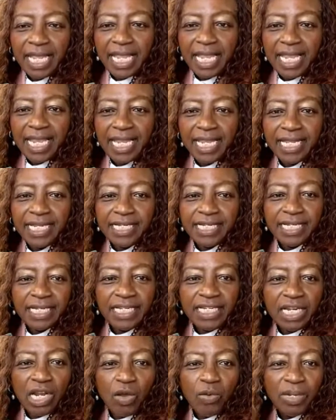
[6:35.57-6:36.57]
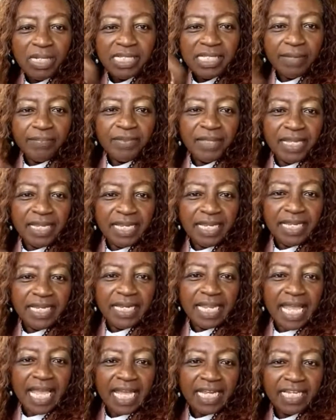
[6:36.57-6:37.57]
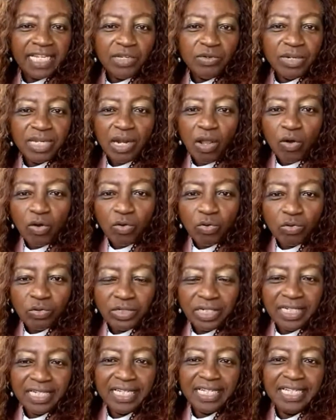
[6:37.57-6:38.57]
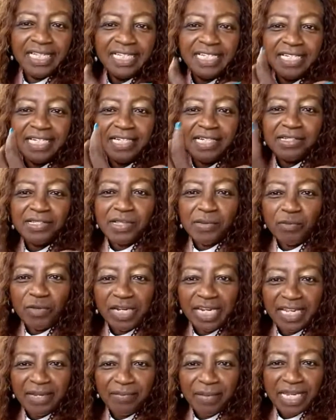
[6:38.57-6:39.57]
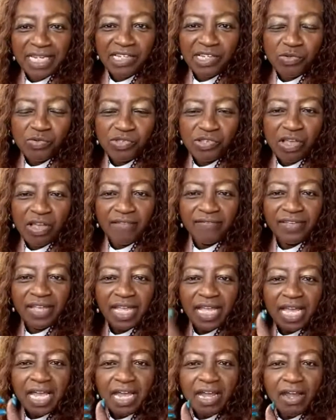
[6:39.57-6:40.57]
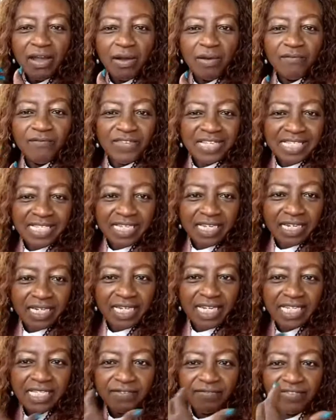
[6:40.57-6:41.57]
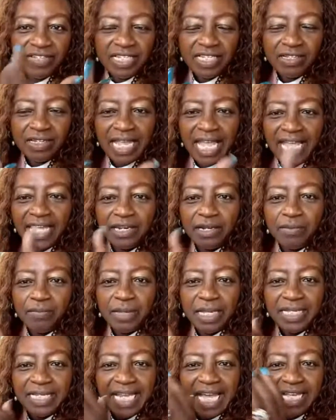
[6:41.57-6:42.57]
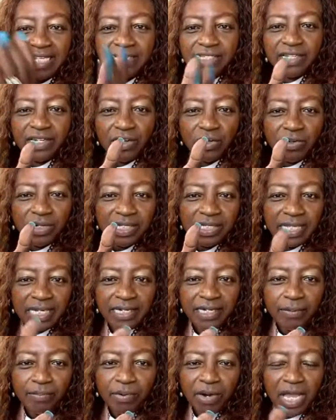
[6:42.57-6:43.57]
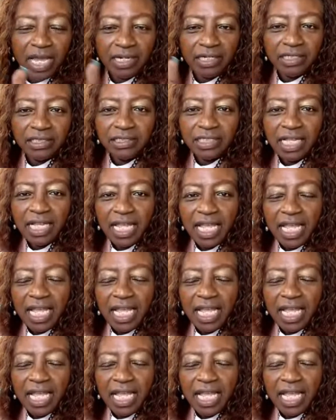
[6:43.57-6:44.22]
And, it's something that you can hold, someone can make use of physically. It's a physical item, and that's, the selling the products.